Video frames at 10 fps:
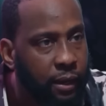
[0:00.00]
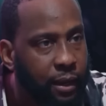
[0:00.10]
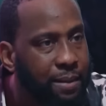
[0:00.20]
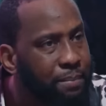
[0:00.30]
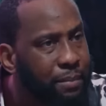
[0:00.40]

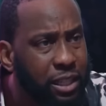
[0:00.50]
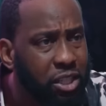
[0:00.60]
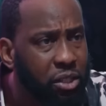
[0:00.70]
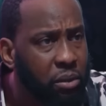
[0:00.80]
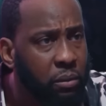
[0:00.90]
I
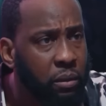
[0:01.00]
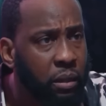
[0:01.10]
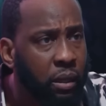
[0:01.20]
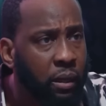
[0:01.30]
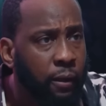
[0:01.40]
miss you.
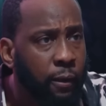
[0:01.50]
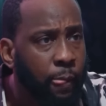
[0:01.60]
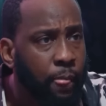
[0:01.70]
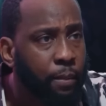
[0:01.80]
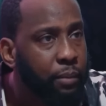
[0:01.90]

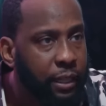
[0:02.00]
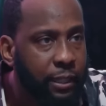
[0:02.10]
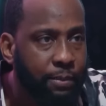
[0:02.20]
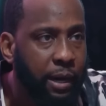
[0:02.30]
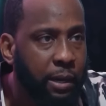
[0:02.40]

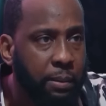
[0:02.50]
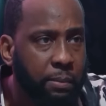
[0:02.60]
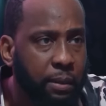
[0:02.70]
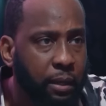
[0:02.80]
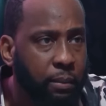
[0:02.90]
Please marry me,
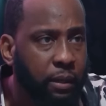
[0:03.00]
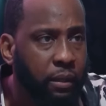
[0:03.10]
baby.